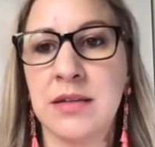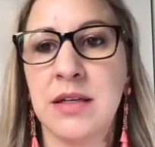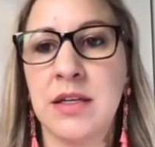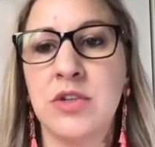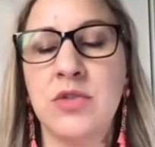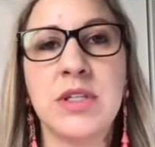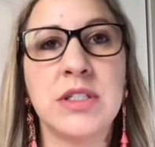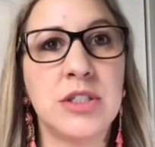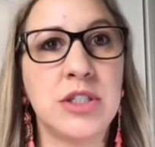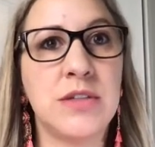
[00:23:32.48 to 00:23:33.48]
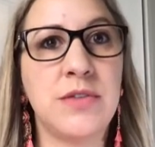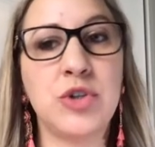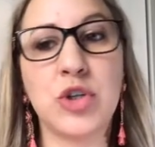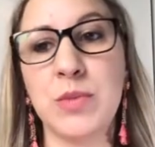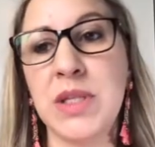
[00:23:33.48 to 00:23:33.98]
You can
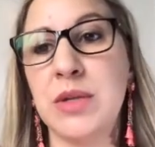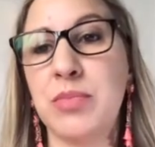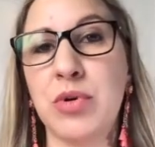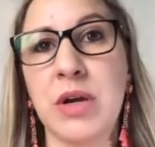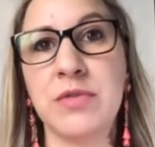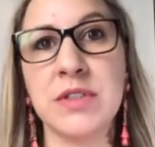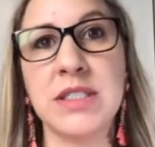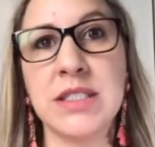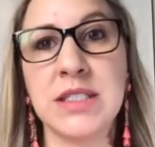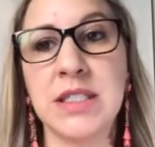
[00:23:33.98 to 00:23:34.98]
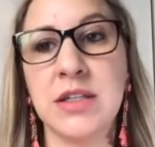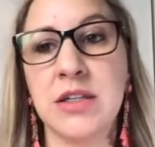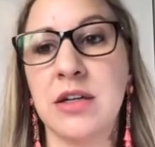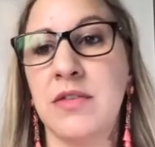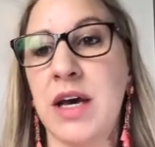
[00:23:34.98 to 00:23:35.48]
determine the preferences here
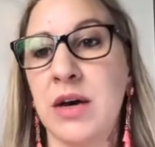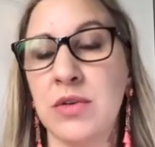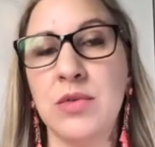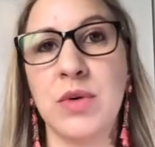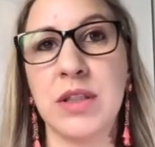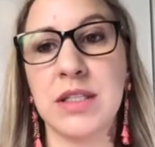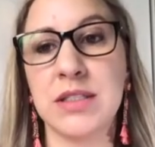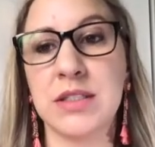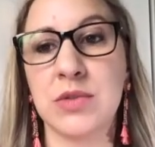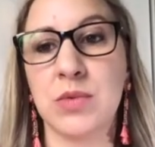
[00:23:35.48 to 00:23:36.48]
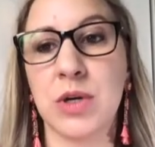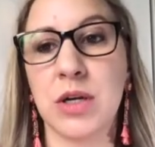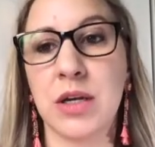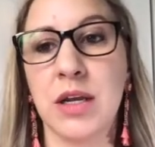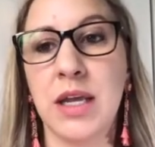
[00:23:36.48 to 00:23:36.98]
of how you want this to
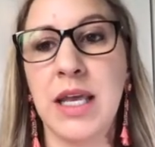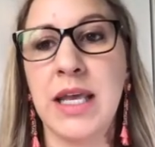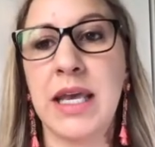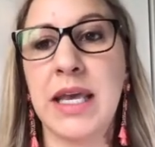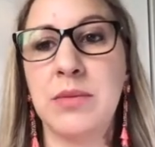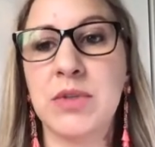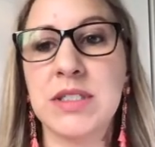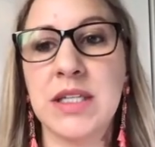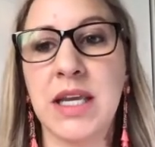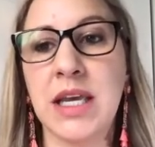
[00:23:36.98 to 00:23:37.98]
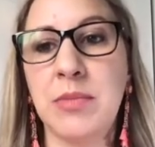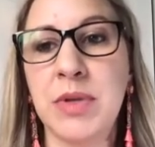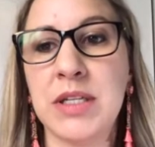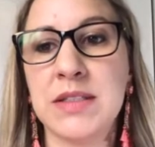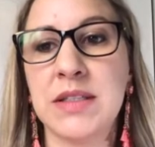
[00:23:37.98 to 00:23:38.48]
work. And what's going to happen
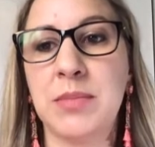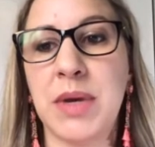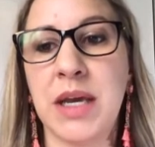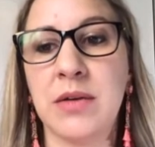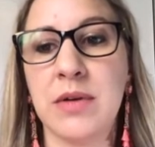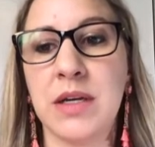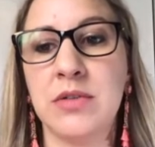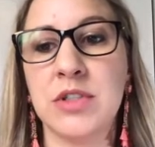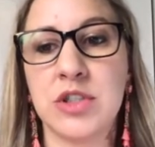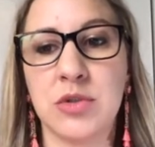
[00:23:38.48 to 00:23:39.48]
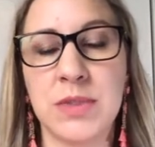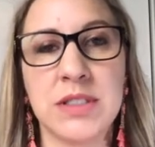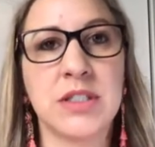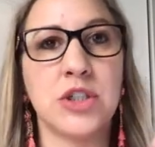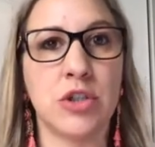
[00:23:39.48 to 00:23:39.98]
is in the background, Adobe is
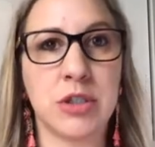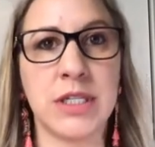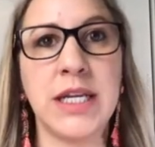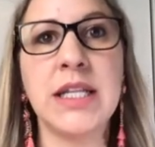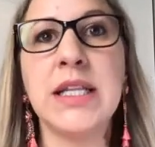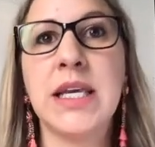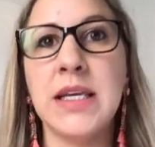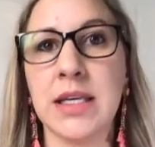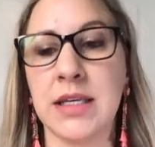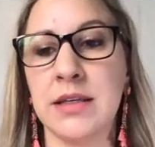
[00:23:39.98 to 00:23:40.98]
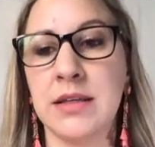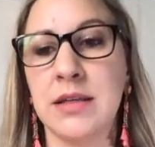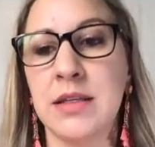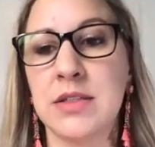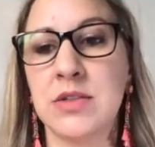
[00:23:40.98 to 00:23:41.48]
going to create a link.
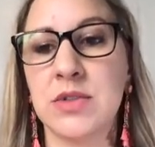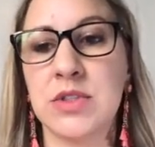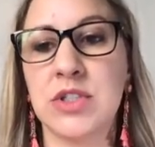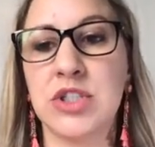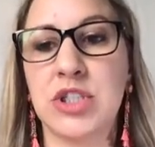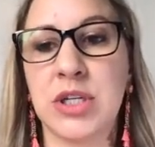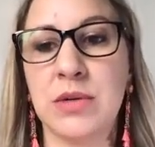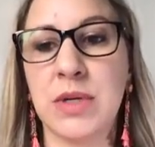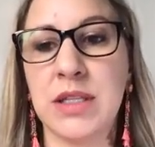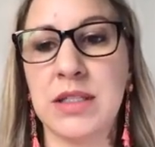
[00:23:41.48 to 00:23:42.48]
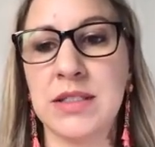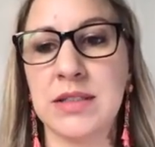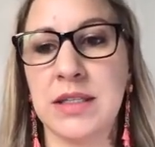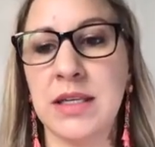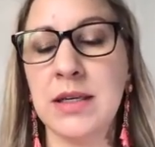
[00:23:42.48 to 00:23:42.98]
So it's going to generate this
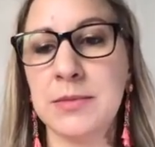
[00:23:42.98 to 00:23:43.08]
link.